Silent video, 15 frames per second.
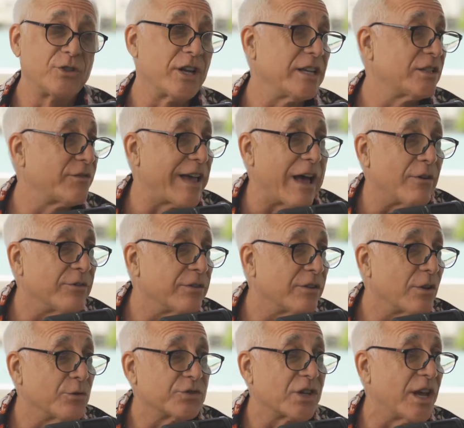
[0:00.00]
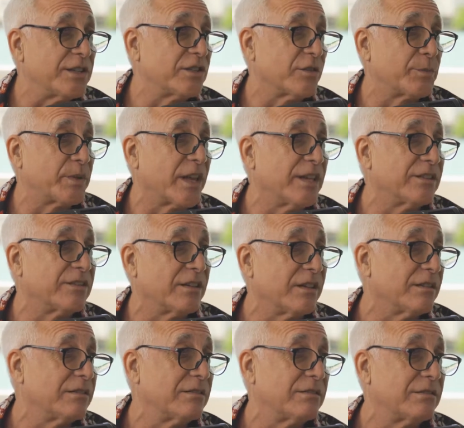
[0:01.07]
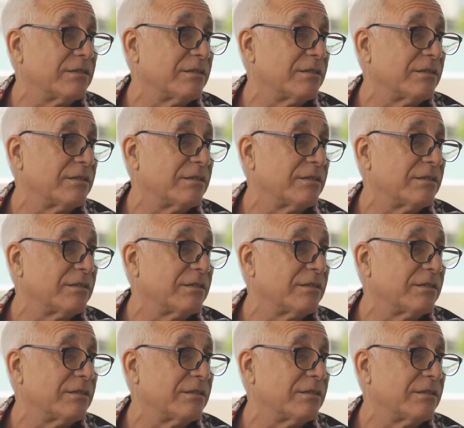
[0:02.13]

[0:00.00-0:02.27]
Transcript: Jane's Fountain, those kinds of places.